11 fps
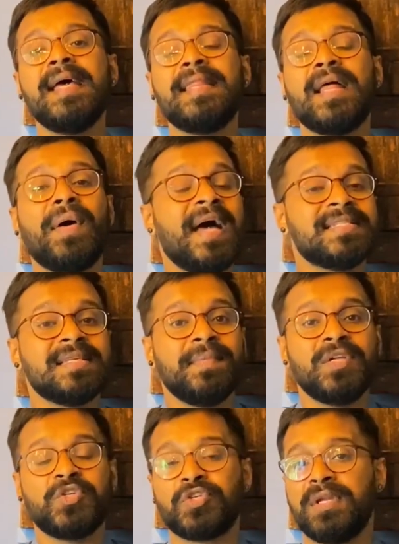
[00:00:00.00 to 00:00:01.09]
Now, as I
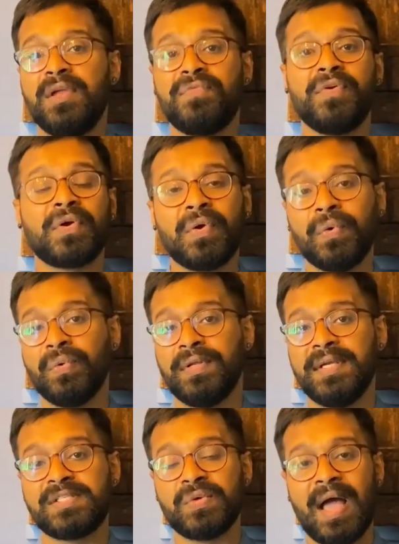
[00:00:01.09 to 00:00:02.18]
mentioned, if your goal
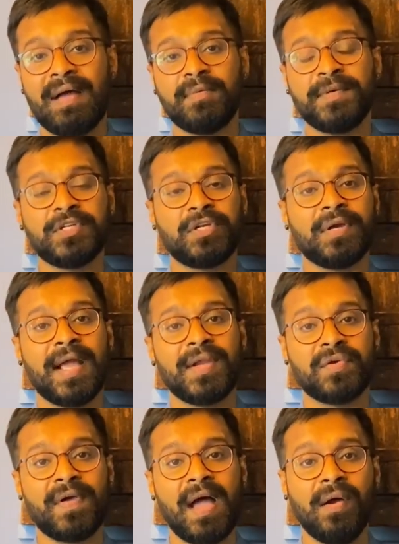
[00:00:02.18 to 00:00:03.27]
is to have a particular kind
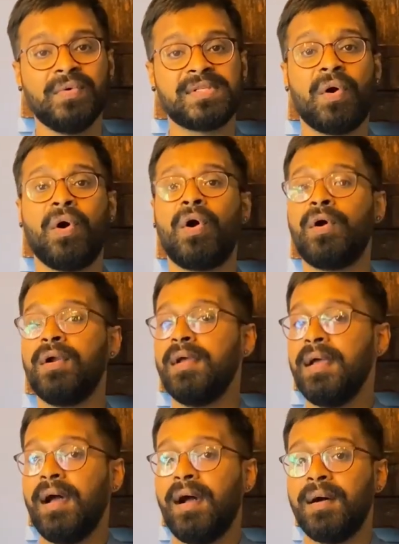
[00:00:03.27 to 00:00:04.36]
of house or
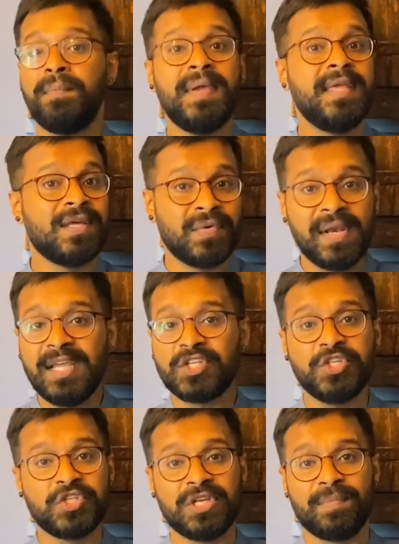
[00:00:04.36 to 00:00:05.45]
be in a
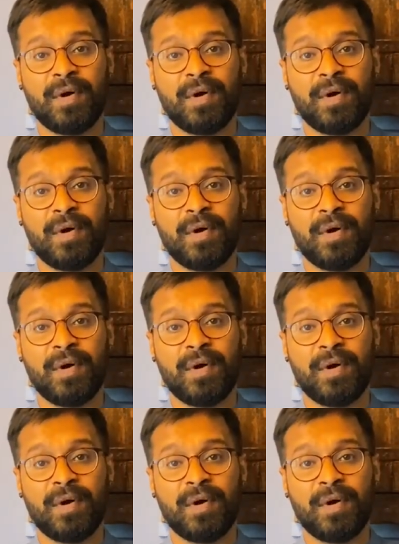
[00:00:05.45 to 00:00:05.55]
relationship